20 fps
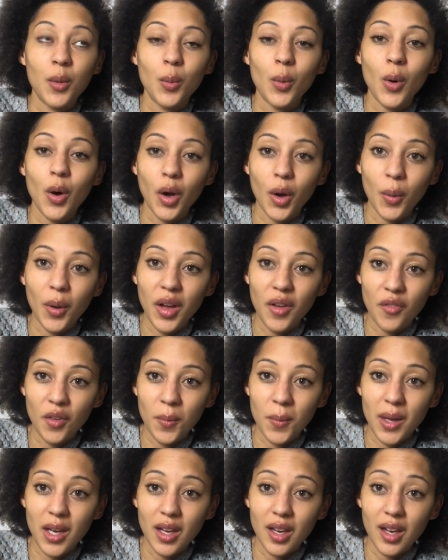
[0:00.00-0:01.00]
walk away from
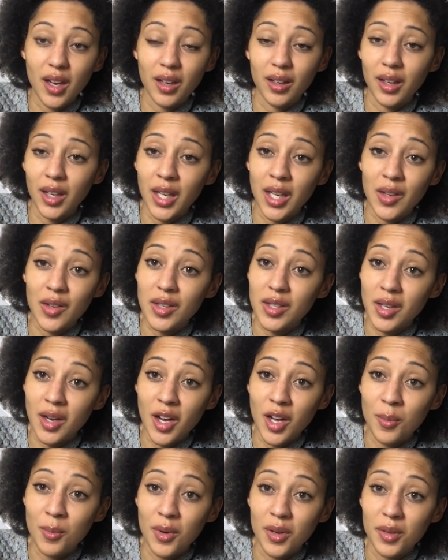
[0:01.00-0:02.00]
it, and I hear the
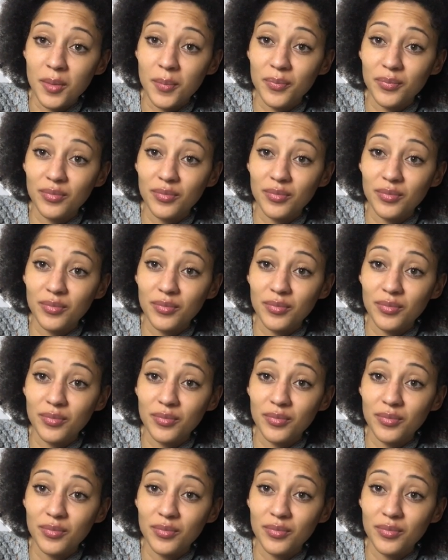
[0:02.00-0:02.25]
timer